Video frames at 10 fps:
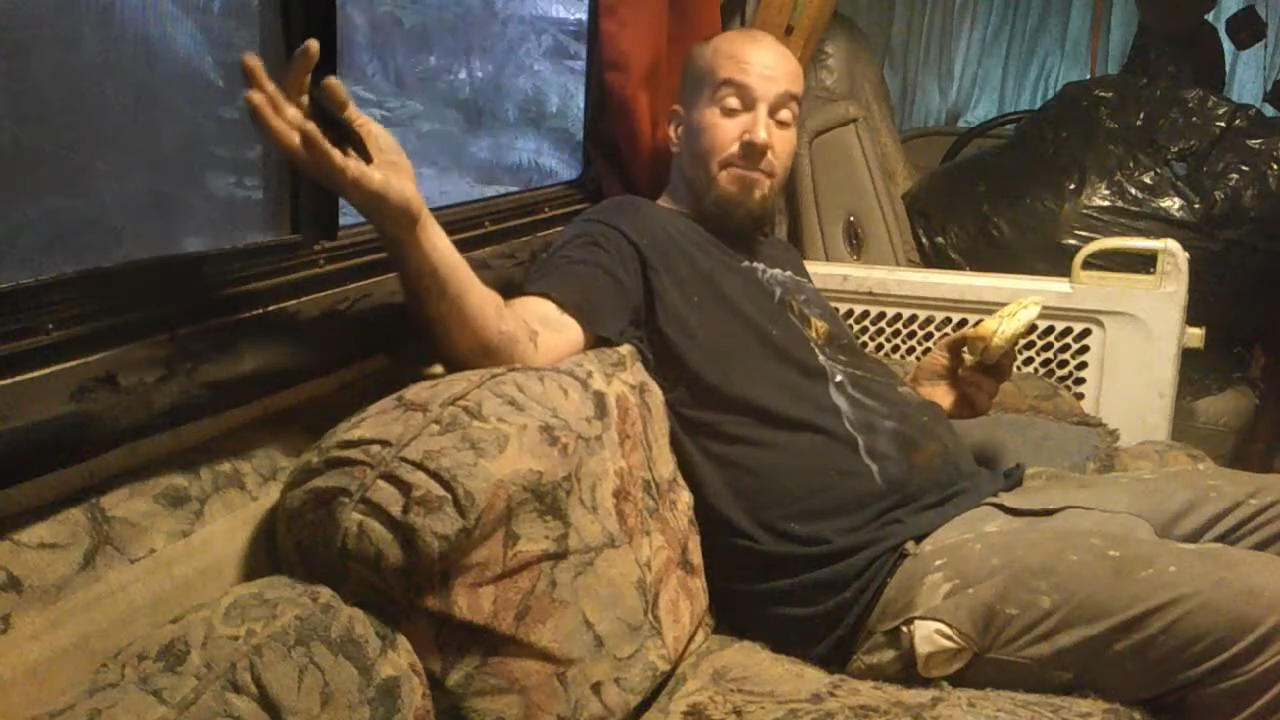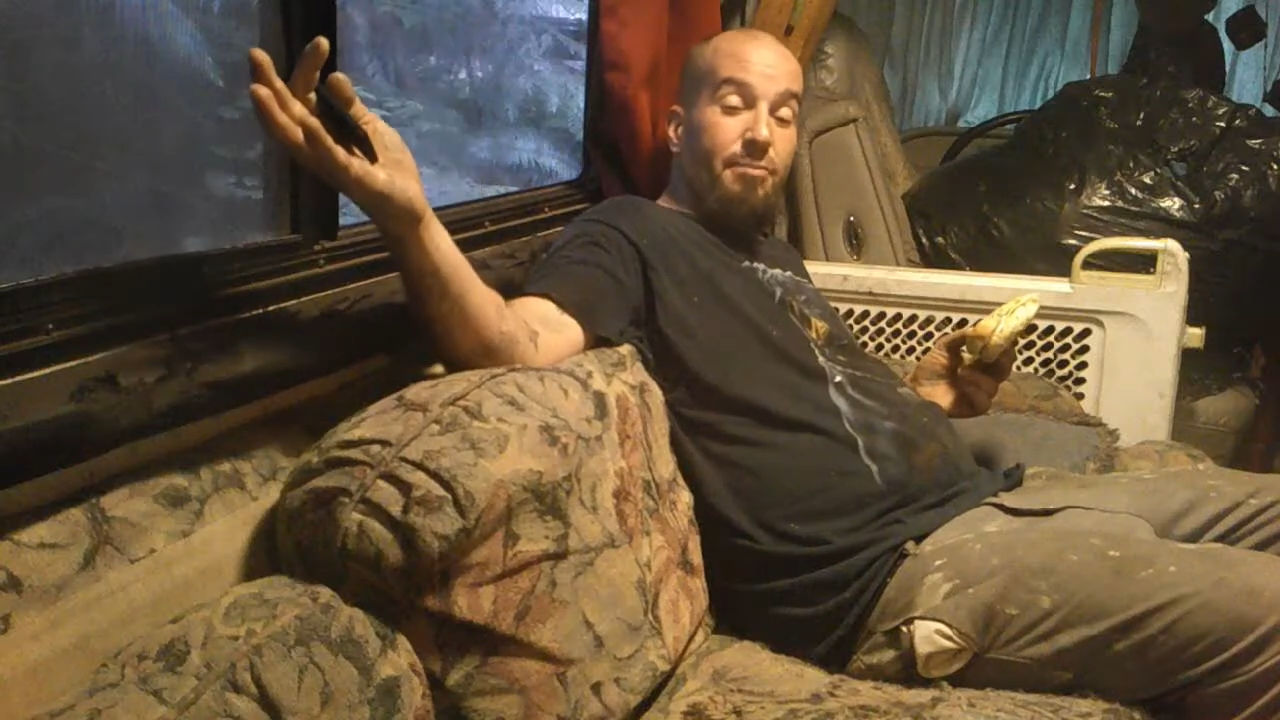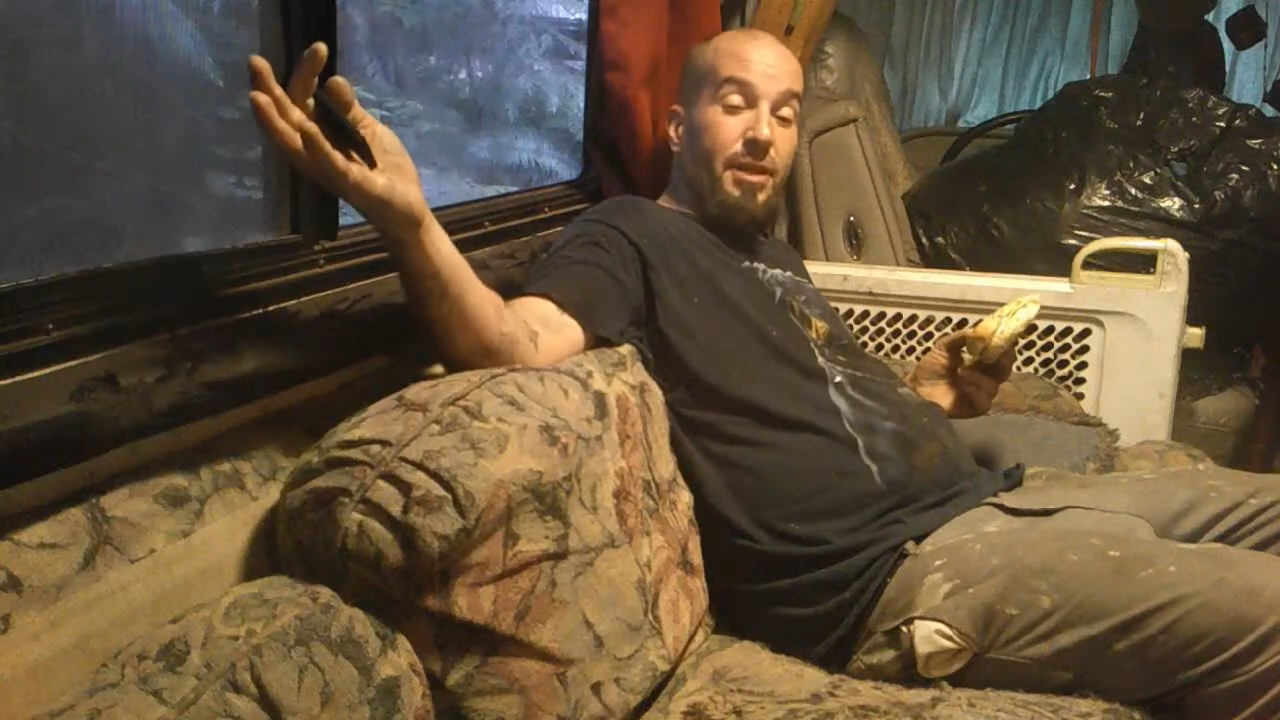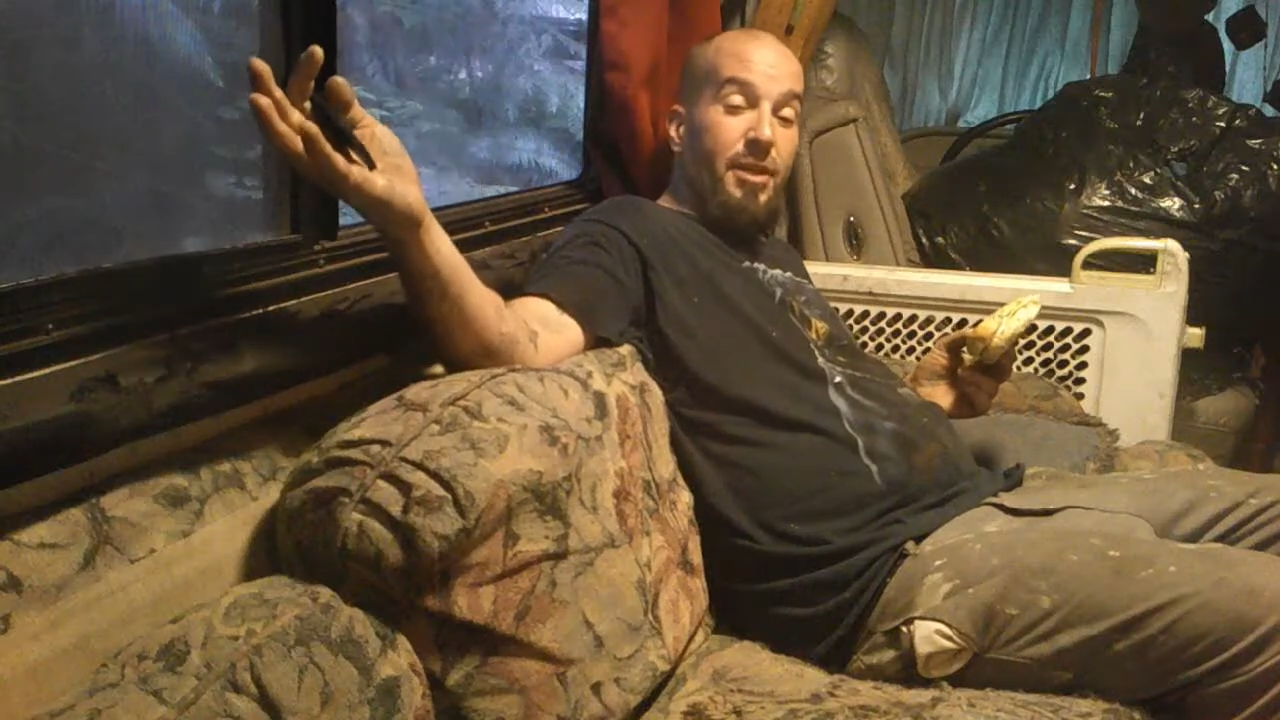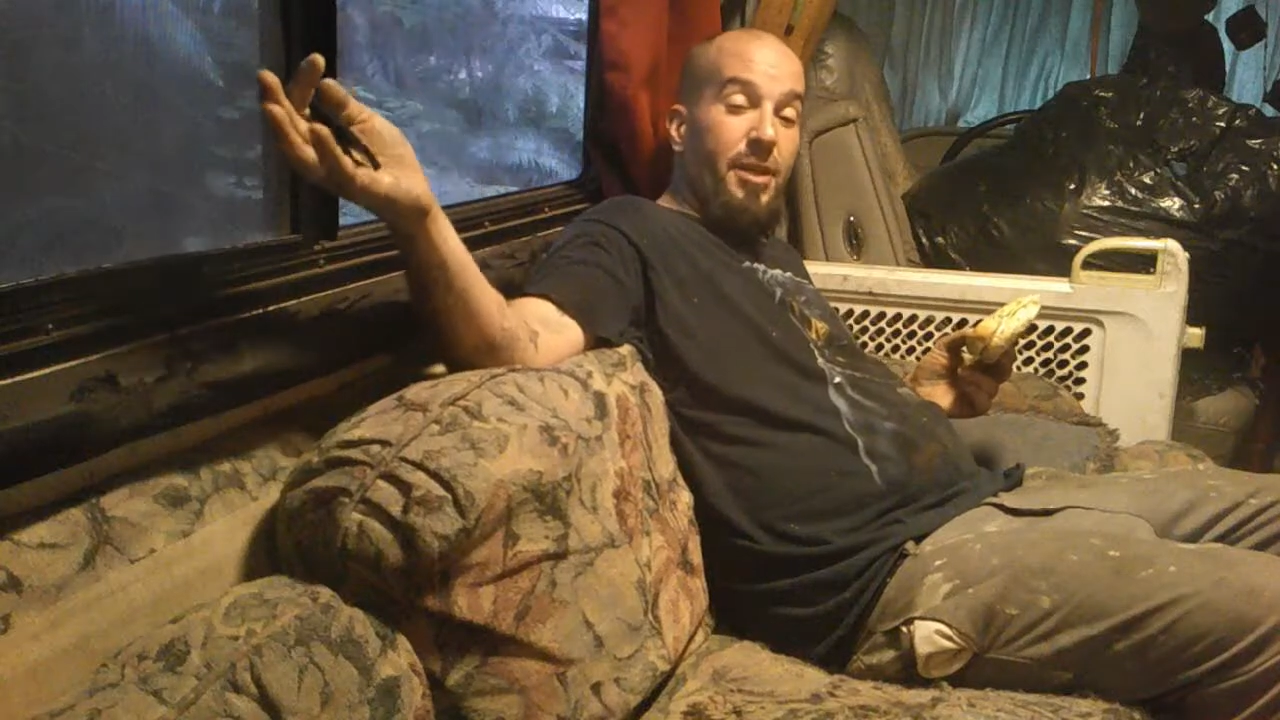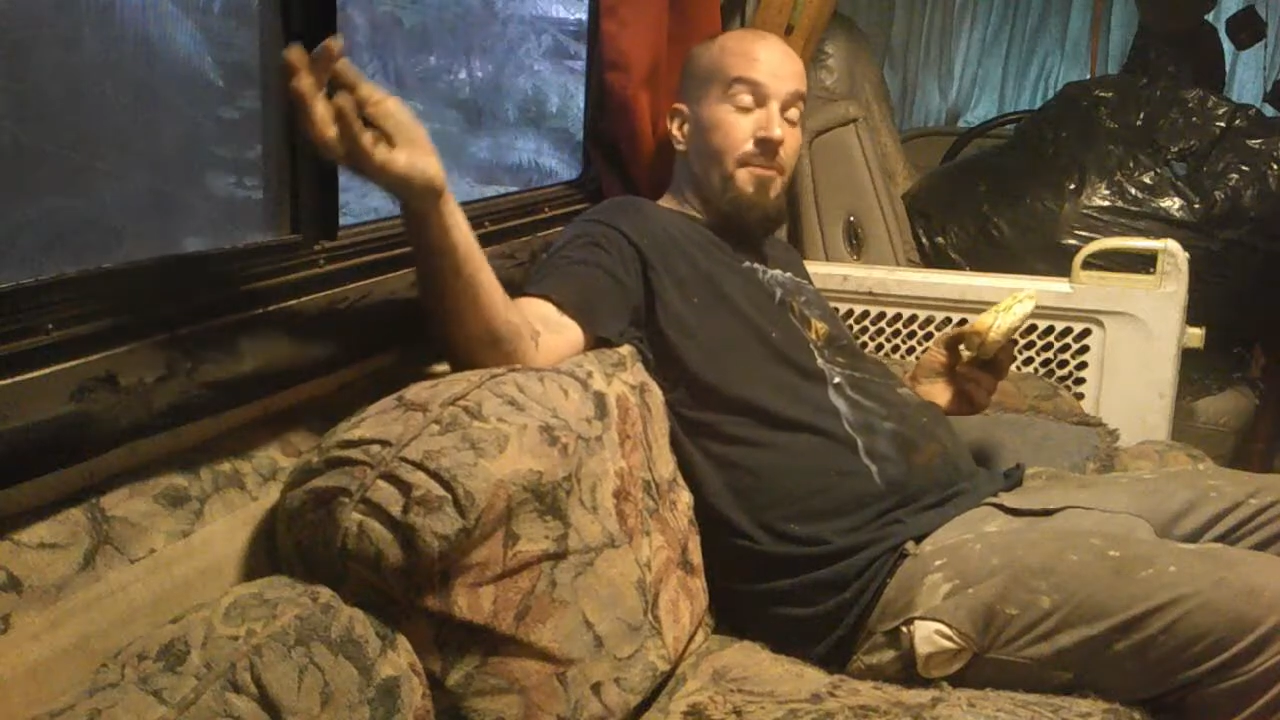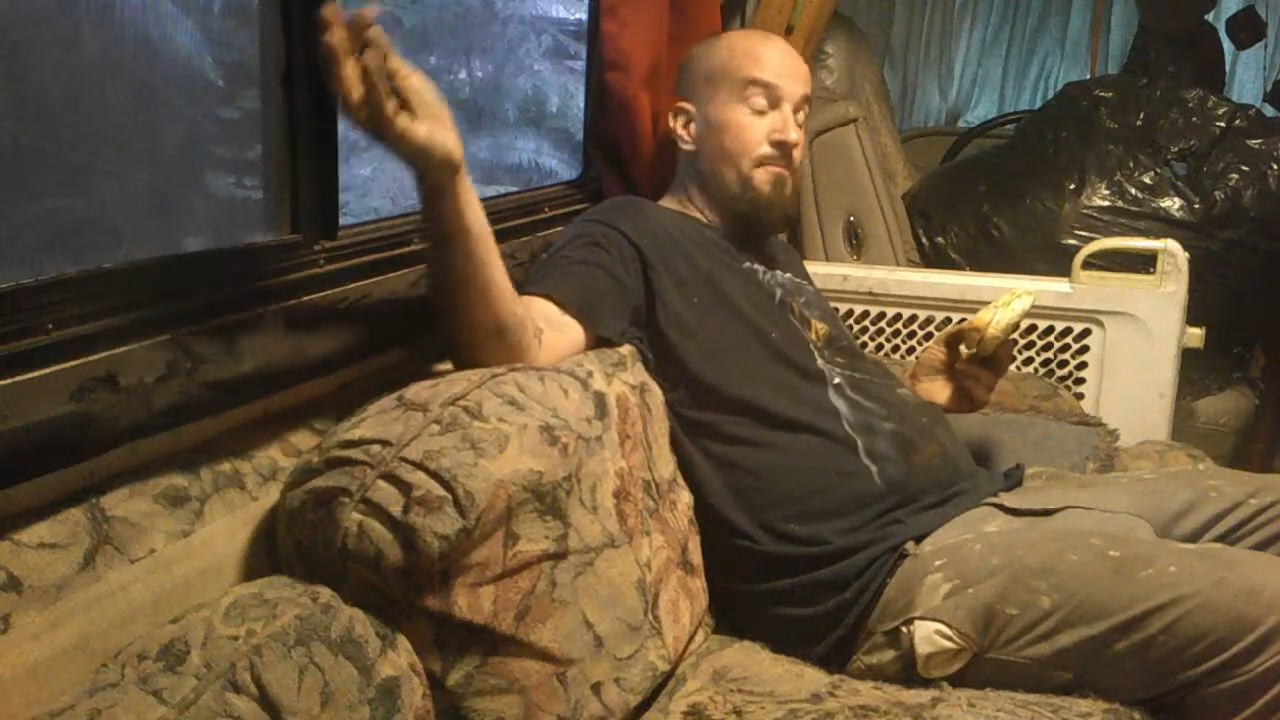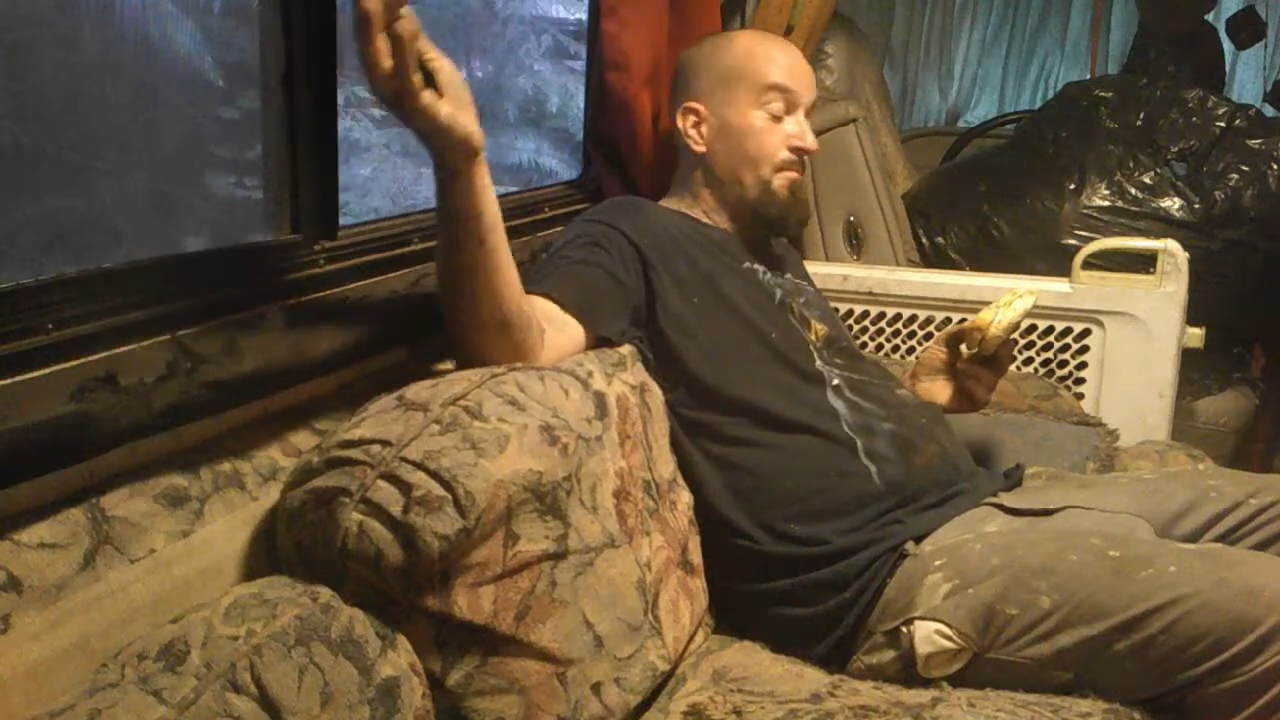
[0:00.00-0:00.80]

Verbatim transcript: them pretty good.